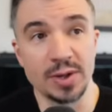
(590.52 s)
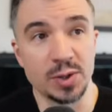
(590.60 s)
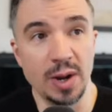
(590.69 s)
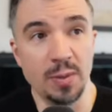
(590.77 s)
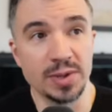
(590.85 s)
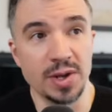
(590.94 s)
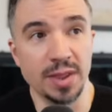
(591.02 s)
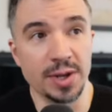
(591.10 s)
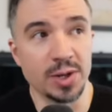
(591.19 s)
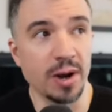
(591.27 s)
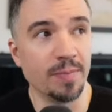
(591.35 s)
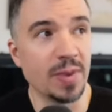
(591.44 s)
to trade what's on the
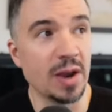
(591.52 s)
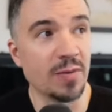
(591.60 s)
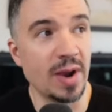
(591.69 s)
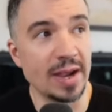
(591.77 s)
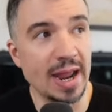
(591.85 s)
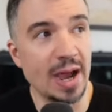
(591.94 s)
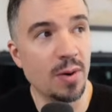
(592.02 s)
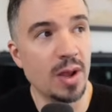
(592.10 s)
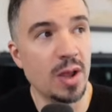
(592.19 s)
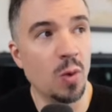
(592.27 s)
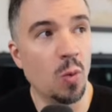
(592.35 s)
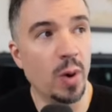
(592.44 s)
chart. And right now,
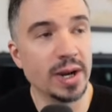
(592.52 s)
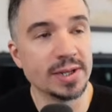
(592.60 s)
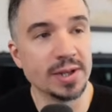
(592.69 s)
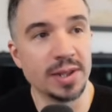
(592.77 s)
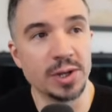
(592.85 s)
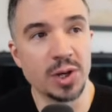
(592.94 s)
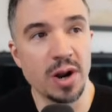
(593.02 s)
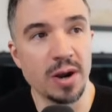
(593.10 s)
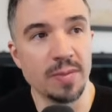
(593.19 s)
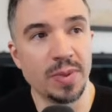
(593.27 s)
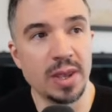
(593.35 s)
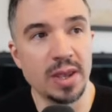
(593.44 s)
what is on the
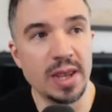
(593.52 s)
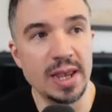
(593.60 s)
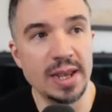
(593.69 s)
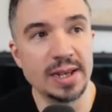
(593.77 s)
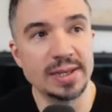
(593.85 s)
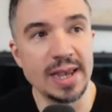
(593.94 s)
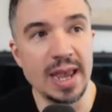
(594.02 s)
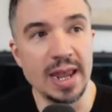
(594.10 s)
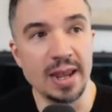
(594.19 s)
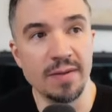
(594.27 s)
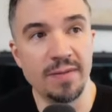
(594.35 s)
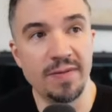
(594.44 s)
chart is
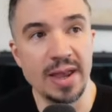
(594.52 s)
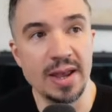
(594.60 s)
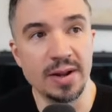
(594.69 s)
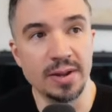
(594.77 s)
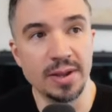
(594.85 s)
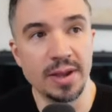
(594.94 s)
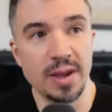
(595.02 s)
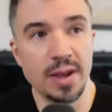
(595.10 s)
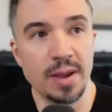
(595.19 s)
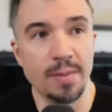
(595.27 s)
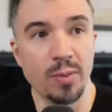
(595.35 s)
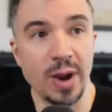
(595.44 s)
a failed
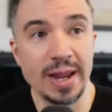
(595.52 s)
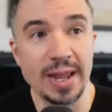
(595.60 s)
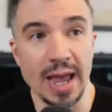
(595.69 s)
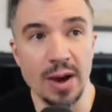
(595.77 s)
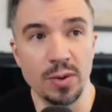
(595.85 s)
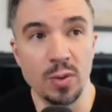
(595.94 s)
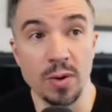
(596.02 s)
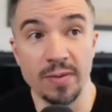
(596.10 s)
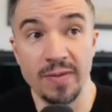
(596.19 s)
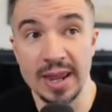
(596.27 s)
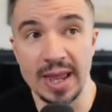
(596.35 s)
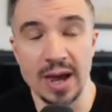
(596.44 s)
breakout or
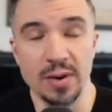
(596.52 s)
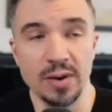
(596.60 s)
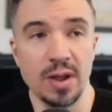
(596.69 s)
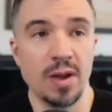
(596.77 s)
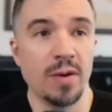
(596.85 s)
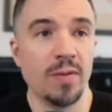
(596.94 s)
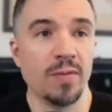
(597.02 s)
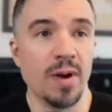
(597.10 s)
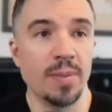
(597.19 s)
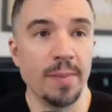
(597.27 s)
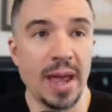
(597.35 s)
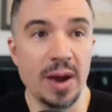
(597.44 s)
fake out
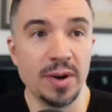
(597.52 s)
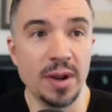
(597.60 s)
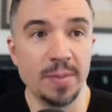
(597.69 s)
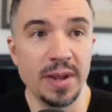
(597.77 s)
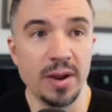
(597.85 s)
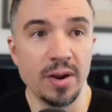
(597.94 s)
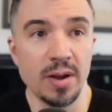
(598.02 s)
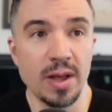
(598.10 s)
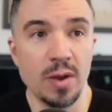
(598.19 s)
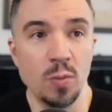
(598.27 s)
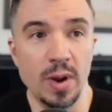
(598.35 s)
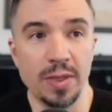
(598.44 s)
from the pound up here
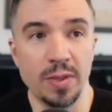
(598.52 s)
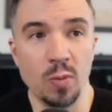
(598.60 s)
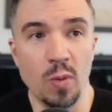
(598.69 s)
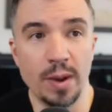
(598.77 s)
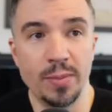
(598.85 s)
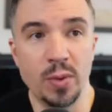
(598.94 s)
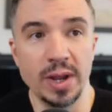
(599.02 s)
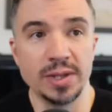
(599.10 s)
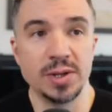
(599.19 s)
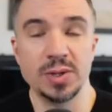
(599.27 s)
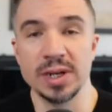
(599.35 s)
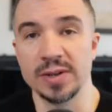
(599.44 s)
with
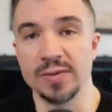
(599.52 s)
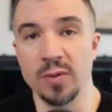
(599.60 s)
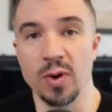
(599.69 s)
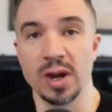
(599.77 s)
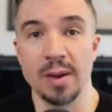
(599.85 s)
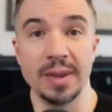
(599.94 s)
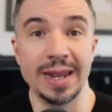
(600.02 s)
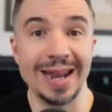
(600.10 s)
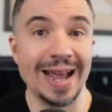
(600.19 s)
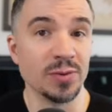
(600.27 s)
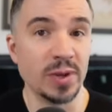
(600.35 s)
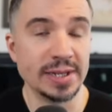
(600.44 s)
1.264 coming in
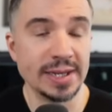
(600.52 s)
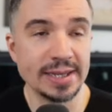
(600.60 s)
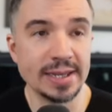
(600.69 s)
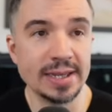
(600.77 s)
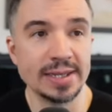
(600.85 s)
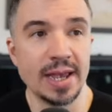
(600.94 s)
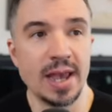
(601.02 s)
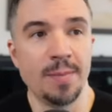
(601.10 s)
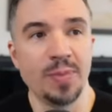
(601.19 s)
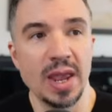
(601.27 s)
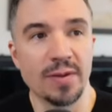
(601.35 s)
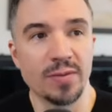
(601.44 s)
as resistance.
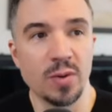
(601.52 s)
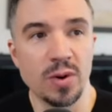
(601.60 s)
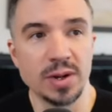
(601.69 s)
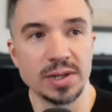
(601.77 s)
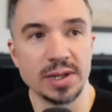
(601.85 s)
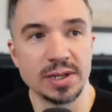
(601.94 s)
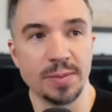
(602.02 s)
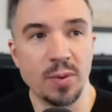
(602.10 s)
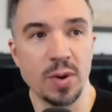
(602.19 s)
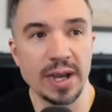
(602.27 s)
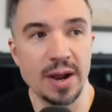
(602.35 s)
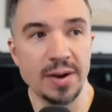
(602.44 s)
And of course,
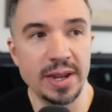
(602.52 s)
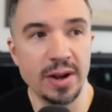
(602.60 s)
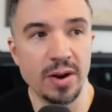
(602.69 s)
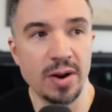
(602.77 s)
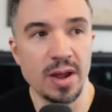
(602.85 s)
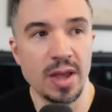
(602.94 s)
support down here